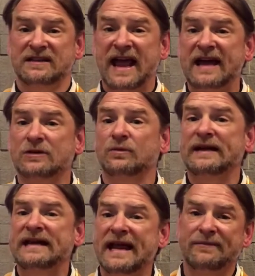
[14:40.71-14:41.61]
They had to
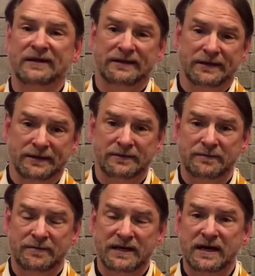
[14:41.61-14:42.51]
rename it though
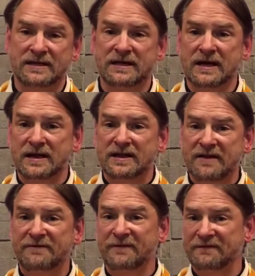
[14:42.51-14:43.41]
because they
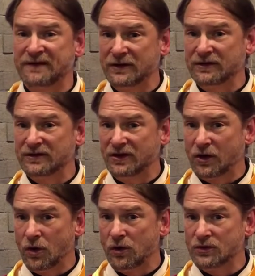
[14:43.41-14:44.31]
fulfilled the
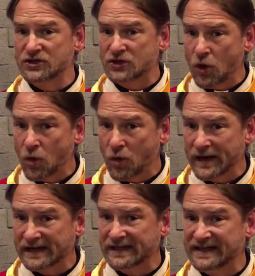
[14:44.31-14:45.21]
goal so
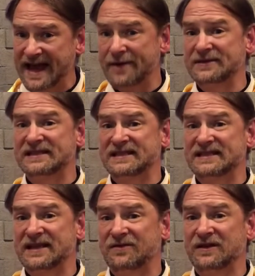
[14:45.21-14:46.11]
quickly. Now it's the
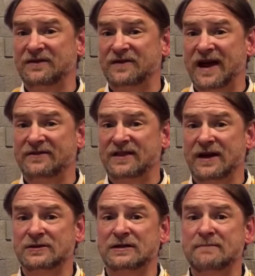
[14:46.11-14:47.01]

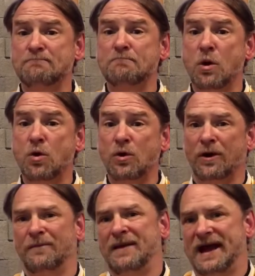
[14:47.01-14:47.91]
75,000
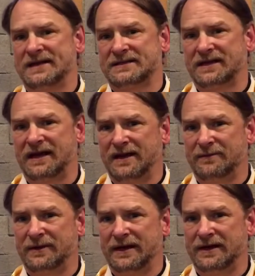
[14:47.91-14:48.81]
more mask
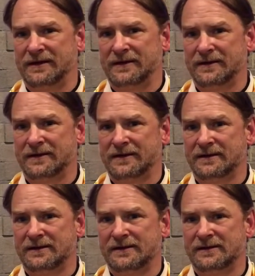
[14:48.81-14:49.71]
campaign
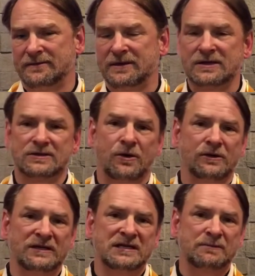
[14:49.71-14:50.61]
because the
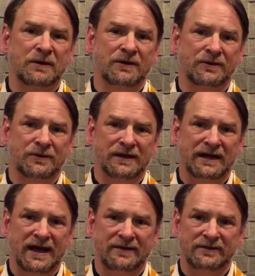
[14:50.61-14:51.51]
Holy Spirit wouldn't
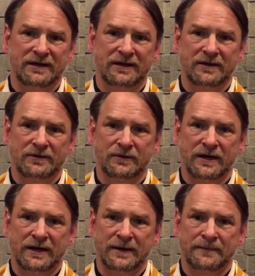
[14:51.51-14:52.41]
have it any other
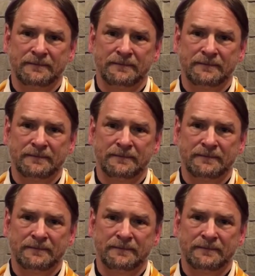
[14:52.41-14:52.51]
way.